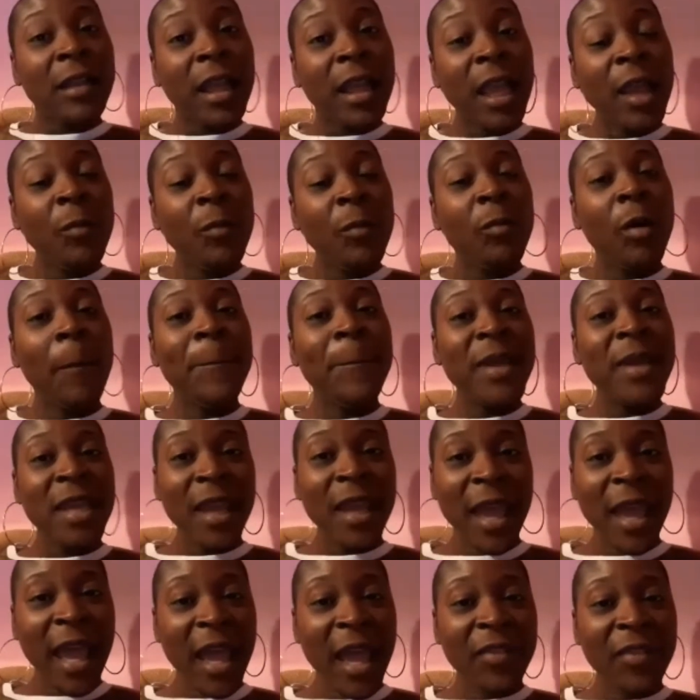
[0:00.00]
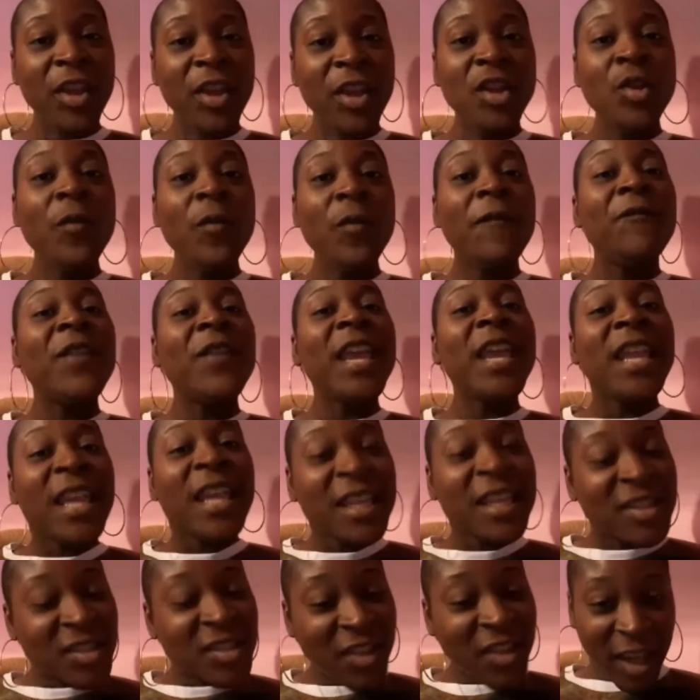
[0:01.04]
It will be at the New
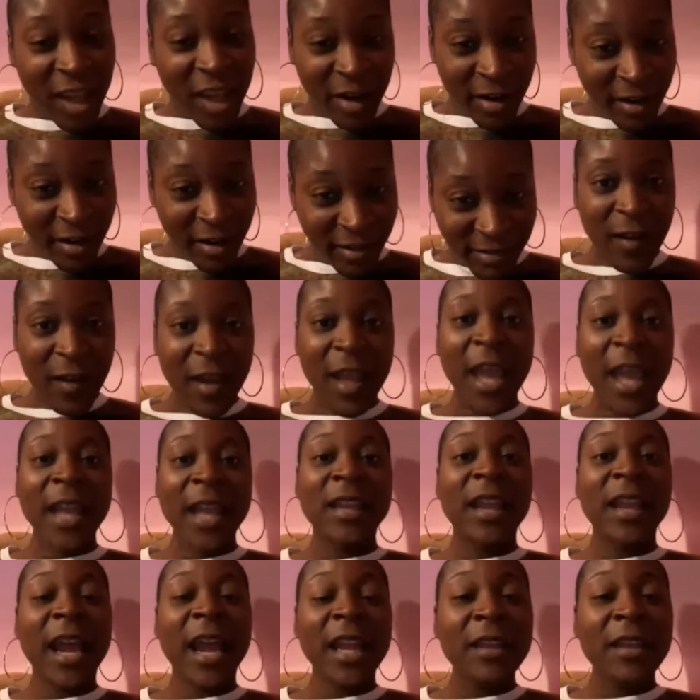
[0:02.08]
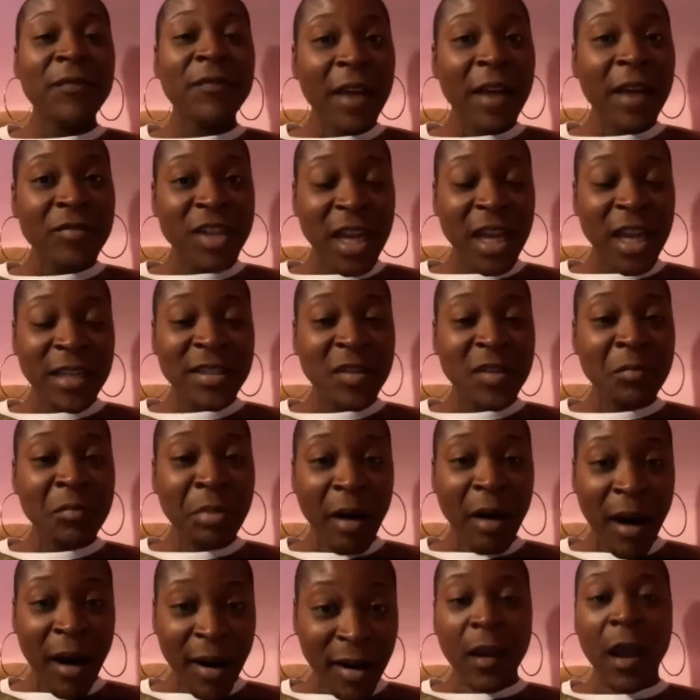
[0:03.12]
Phoenix Theater at 95 Johnson
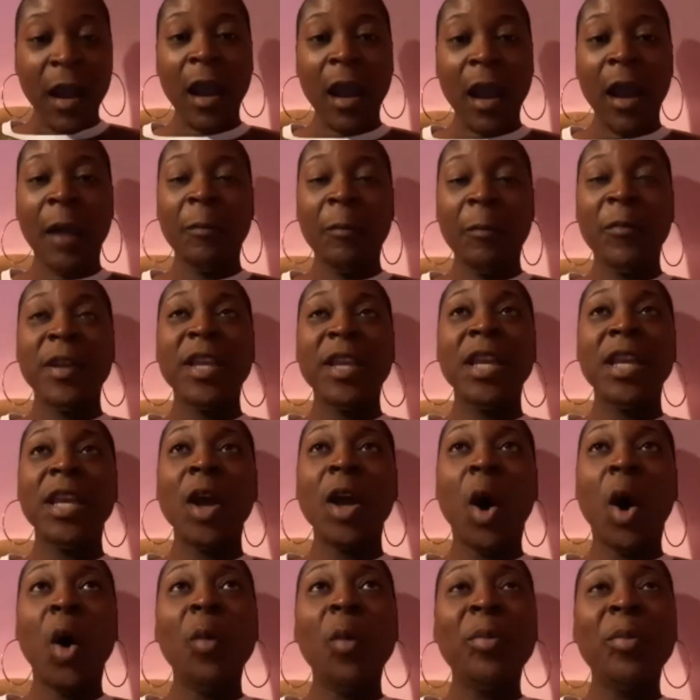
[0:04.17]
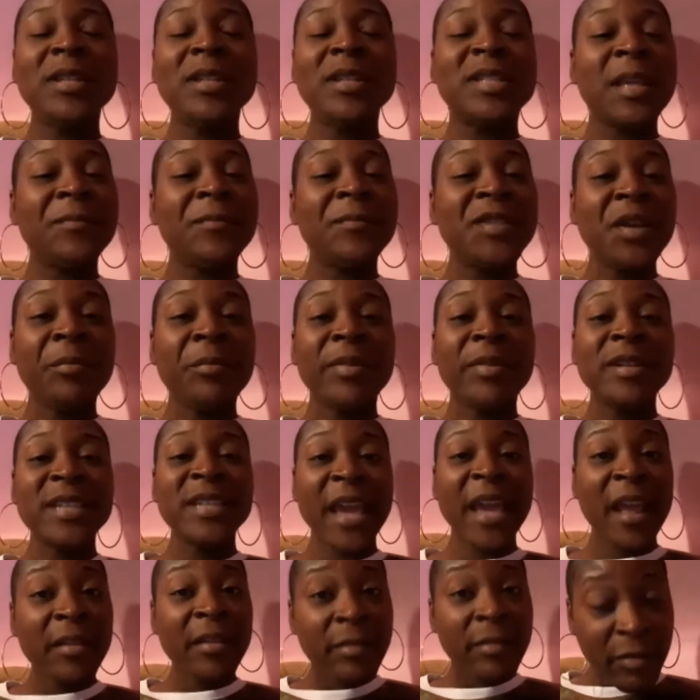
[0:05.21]
Park. We open September
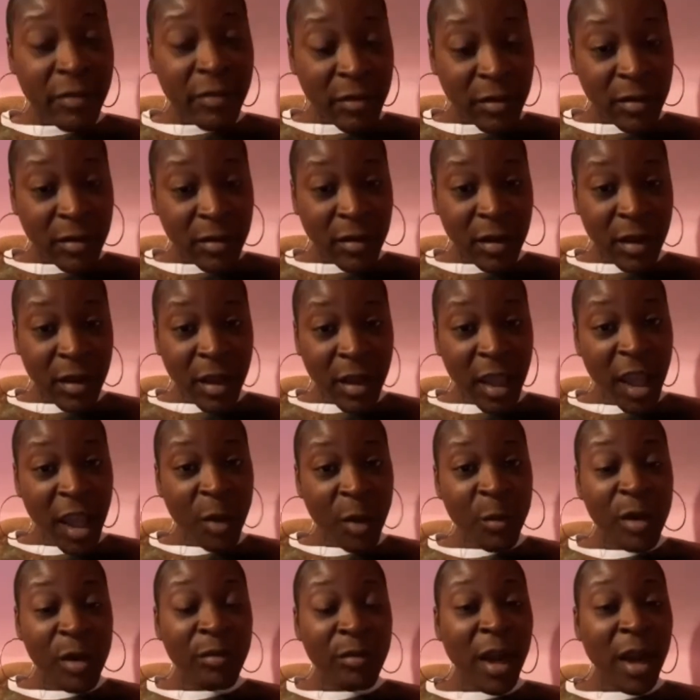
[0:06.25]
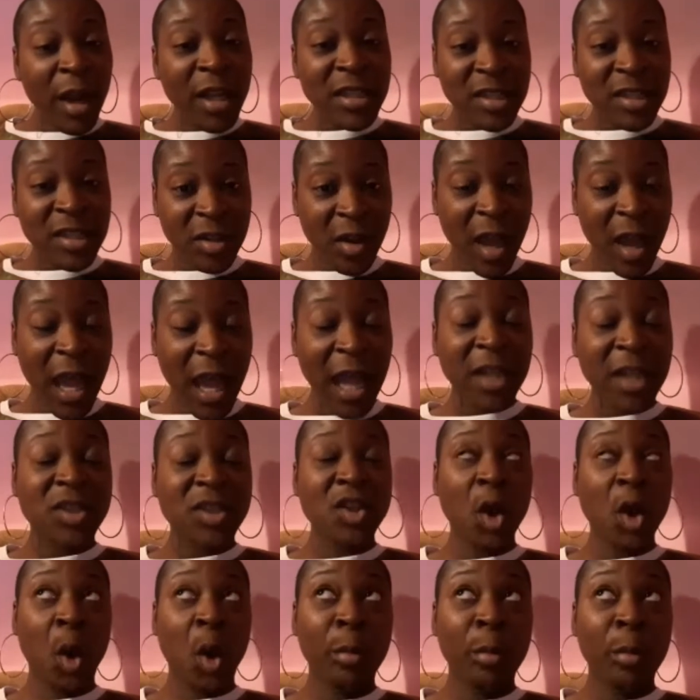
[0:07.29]
10th, and we run until
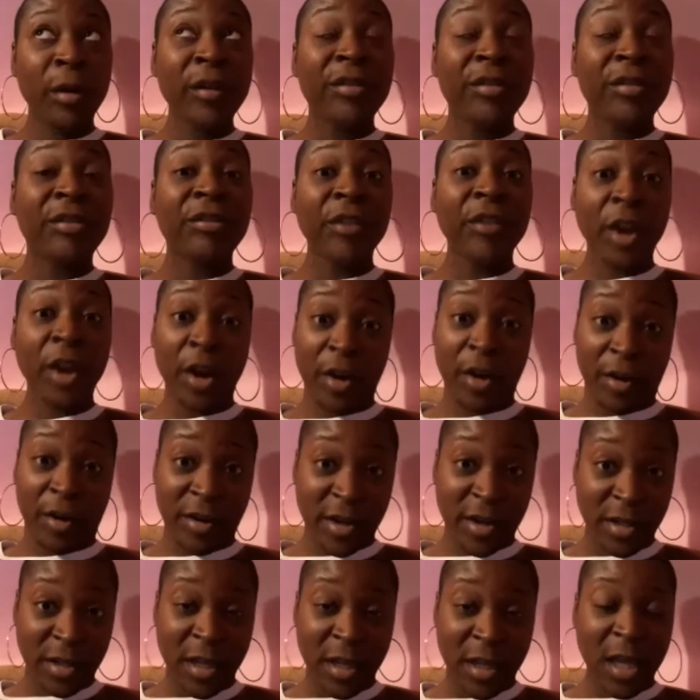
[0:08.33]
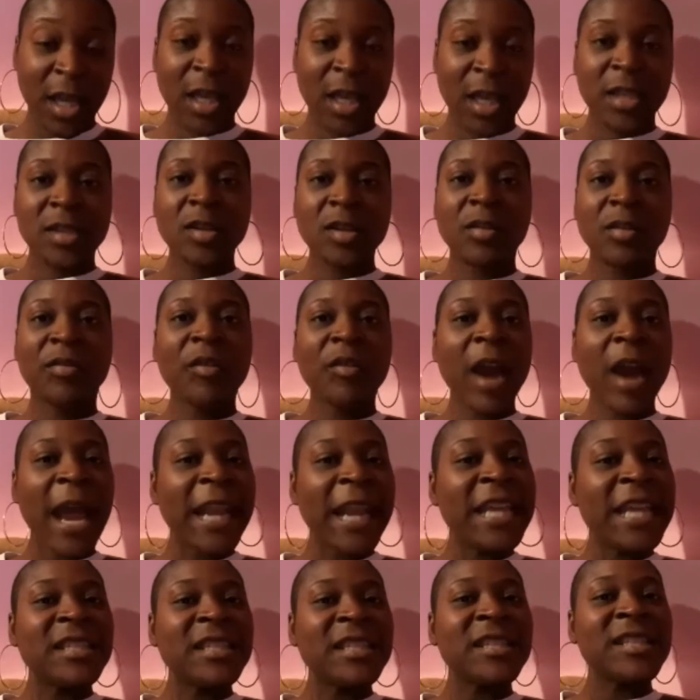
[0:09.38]
October 3rd. So
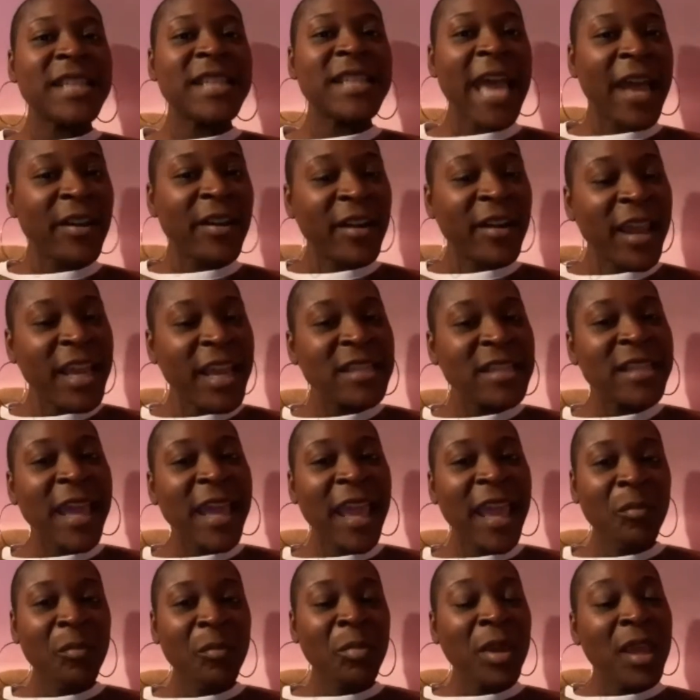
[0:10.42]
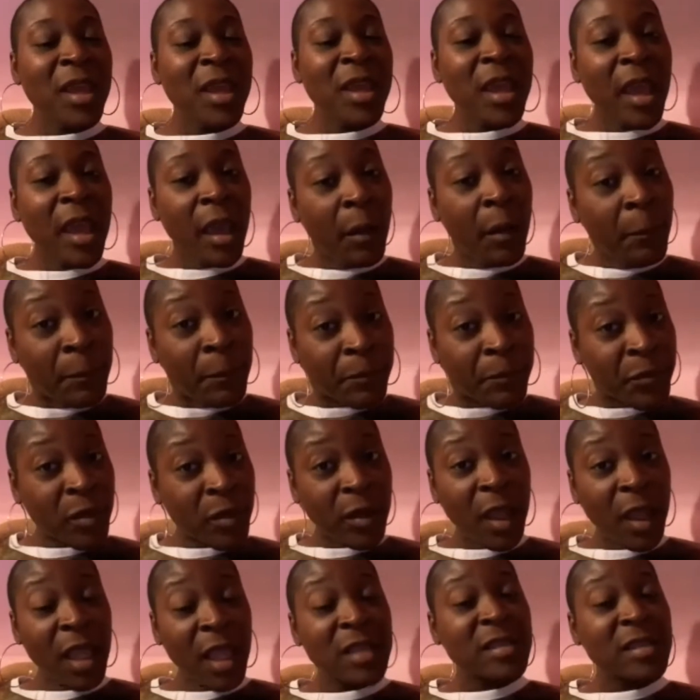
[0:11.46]
Fridays and Saturdays 8 p.m.
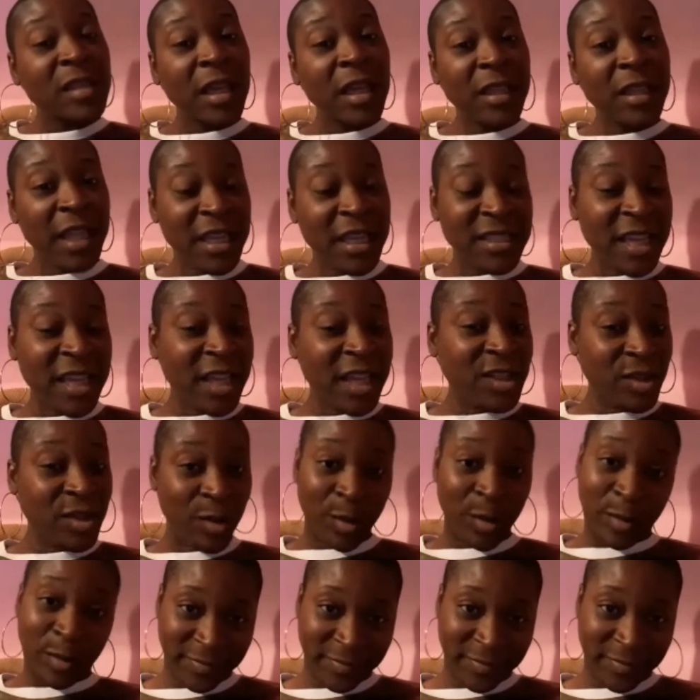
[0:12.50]
and Sundays at 2.